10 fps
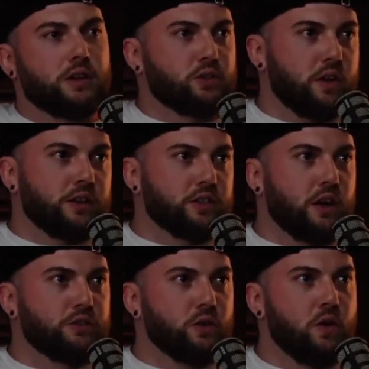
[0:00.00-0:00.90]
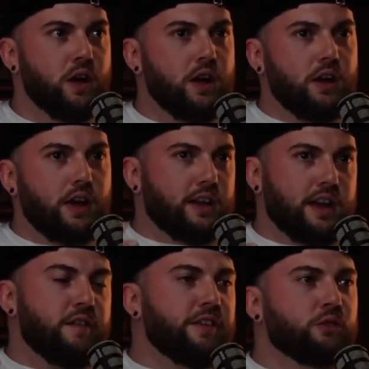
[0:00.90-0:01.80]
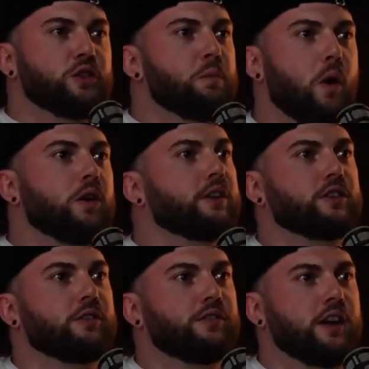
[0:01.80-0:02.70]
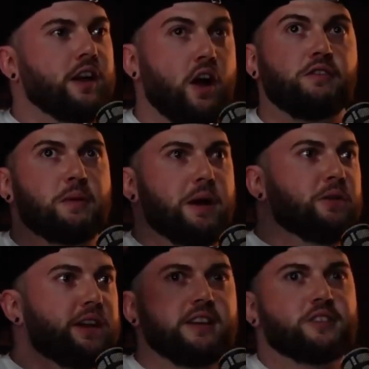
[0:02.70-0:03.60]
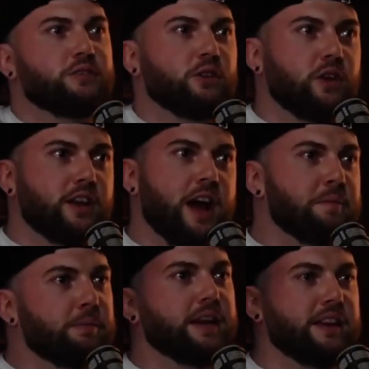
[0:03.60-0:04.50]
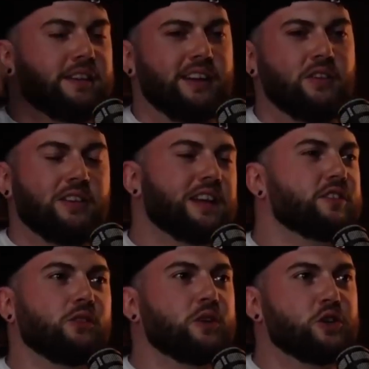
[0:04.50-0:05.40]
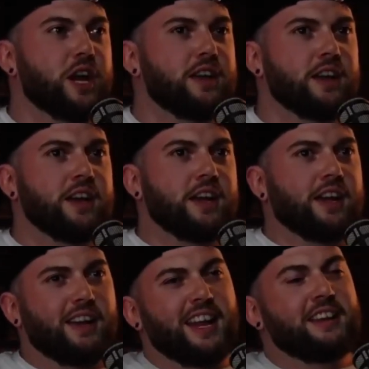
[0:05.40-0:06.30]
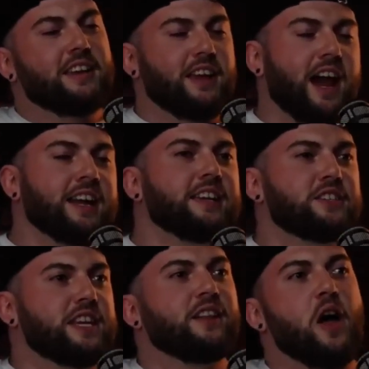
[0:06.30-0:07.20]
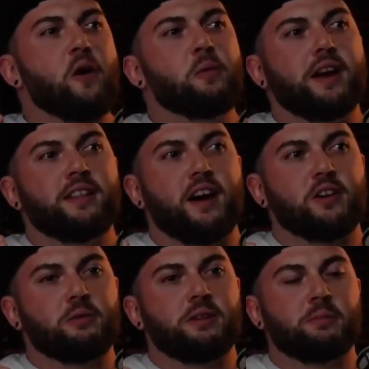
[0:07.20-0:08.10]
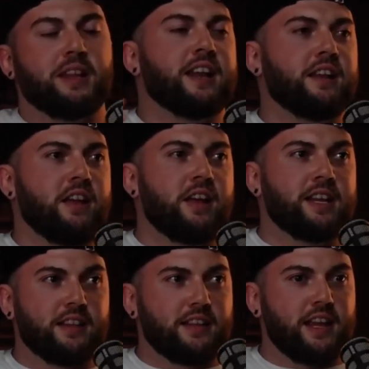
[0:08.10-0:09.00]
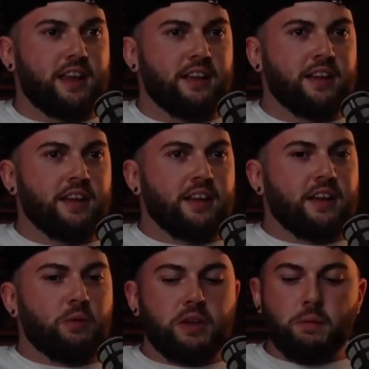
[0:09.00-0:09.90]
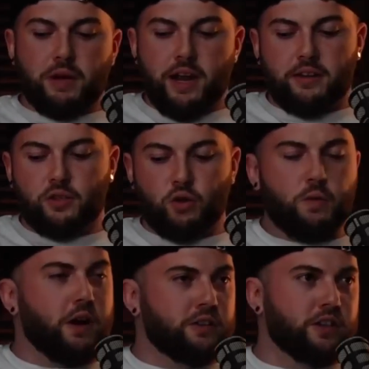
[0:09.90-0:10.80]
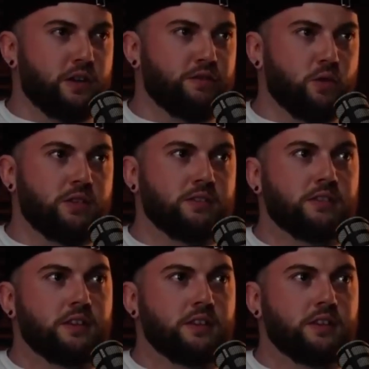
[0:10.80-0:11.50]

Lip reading: this sort of stuff. So it kind of fills the pockets of the billionaires, if you look at that. I remember hearing that and going, that's a load of shite. And then I can see a little bit of the argument, but then at the end of the day, we can press two buttons on our phone